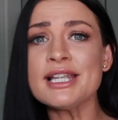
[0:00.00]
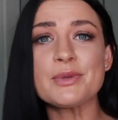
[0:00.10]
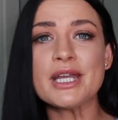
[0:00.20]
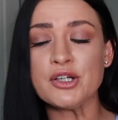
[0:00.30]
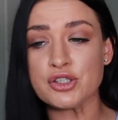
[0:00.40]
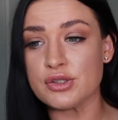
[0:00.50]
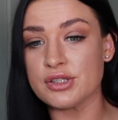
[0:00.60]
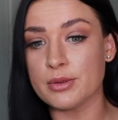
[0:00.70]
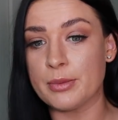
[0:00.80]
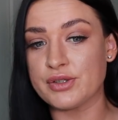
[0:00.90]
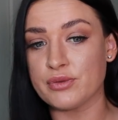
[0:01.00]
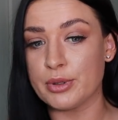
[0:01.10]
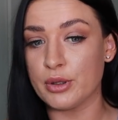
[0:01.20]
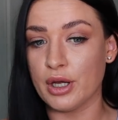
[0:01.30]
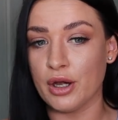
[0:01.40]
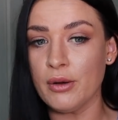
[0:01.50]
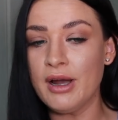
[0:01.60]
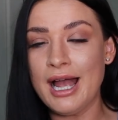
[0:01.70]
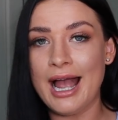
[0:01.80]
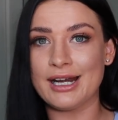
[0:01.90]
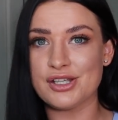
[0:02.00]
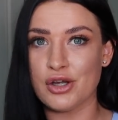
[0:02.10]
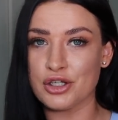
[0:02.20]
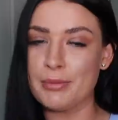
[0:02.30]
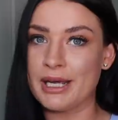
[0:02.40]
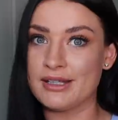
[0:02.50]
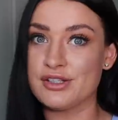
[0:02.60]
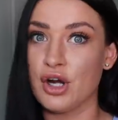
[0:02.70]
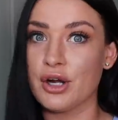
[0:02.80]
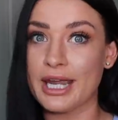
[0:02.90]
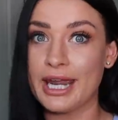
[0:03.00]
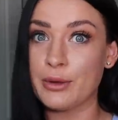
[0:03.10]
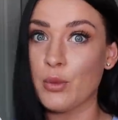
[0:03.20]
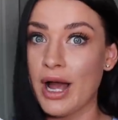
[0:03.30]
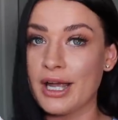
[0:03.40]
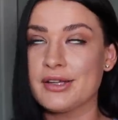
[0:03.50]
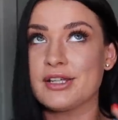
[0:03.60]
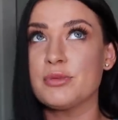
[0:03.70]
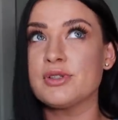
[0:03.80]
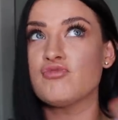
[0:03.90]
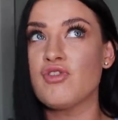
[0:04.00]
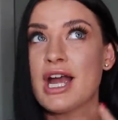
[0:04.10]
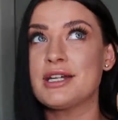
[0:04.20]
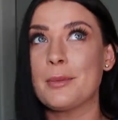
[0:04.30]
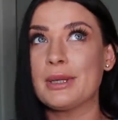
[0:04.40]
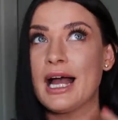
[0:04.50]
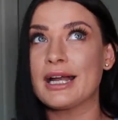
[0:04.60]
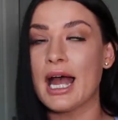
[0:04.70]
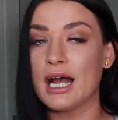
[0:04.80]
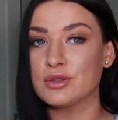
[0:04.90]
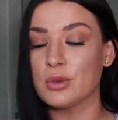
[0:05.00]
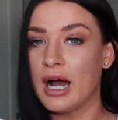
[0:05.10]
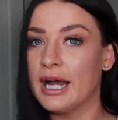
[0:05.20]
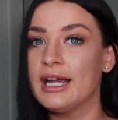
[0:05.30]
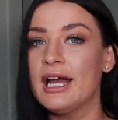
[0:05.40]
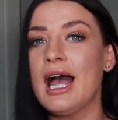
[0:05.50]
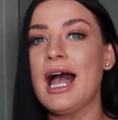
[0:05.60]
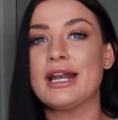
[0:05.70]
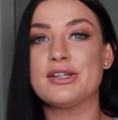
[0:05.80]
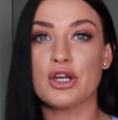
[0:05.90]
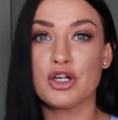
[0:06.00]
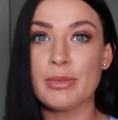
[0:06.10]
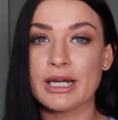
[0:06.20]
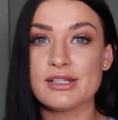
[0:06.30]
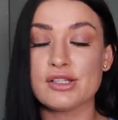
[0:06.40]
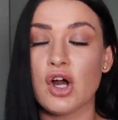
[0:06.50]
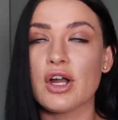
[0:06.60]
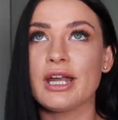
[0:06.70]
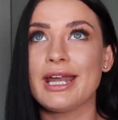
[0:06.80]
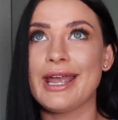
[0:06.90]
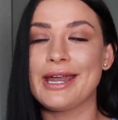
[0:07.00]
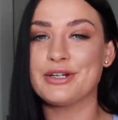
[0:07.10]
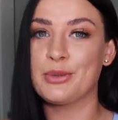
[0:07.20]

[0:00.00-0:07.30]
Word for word: Last week I was choosing some bits from Boohoo and I saw it come back in stock in white, because it comes in red, black and white, and I saw it come back in stock in a